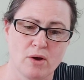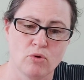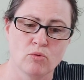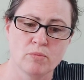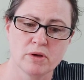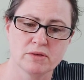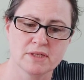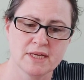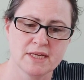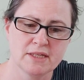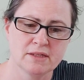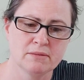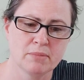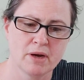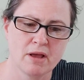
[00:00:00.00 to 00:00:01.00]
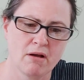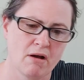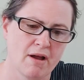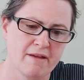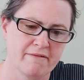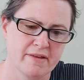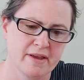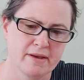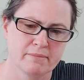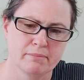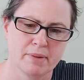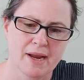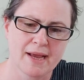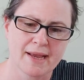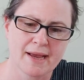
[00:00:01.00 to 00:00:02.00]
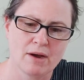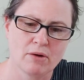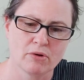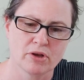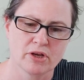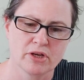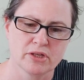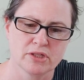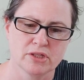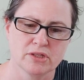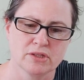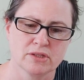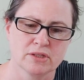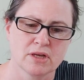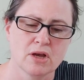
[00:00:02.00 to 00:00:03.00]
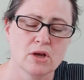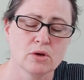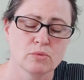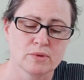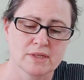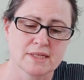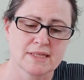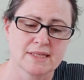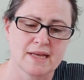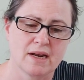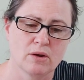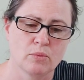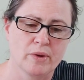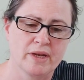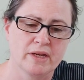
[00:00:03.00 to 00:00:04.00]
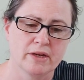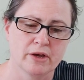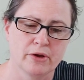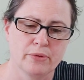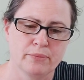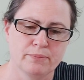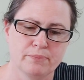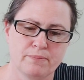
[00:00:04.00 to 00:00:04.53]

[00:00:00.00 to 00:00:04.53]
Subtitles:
almost hidden by ivy and blackout curtains, was a cellar window.